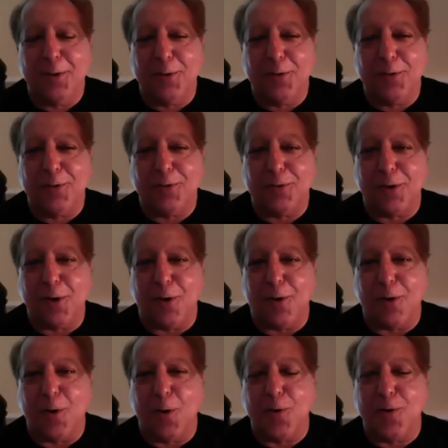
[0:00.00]
So
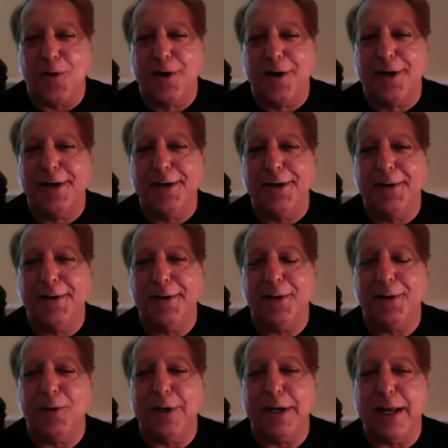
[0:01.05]
you're a goat herd.
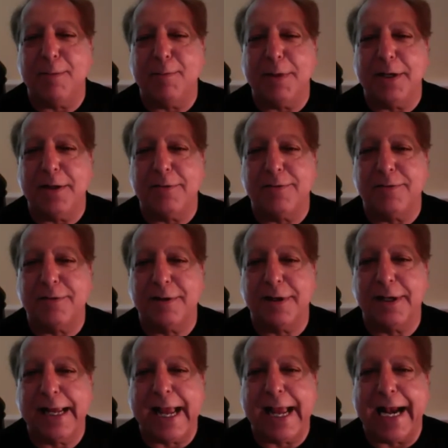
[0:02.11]
Your name is
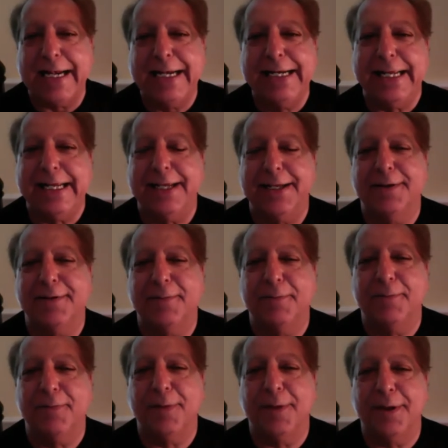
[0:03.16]
Kaldi.
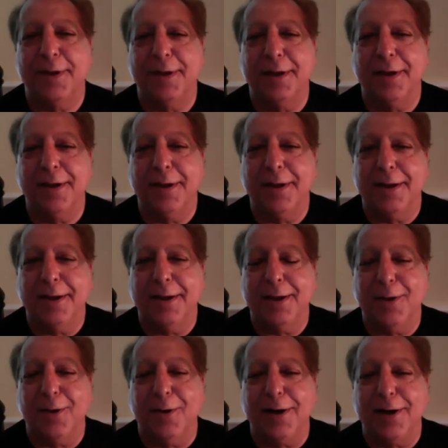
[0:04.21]

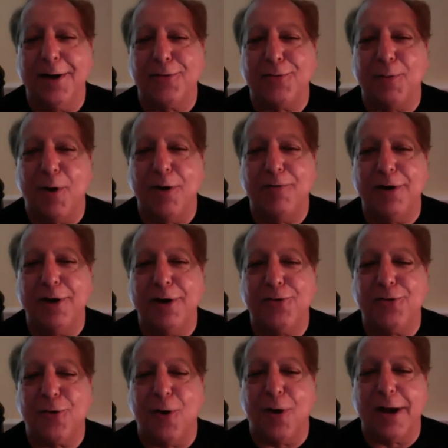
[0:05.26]
You're in a small
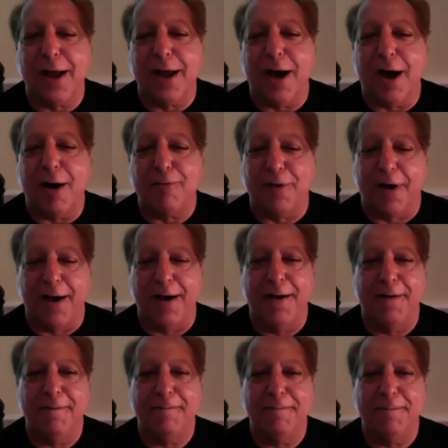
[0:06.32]
village called Kaffa.
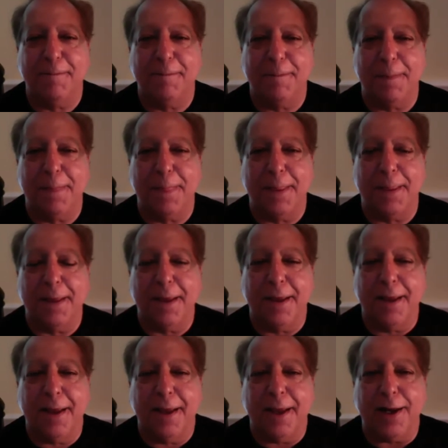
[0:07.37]

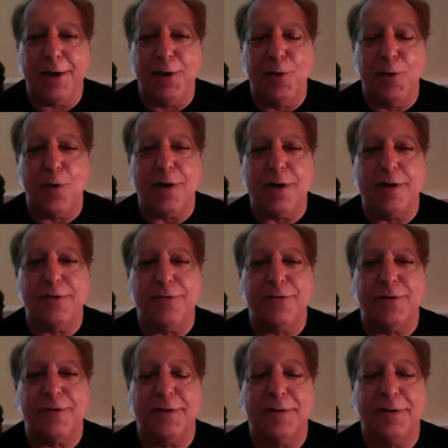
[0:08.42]
And you notice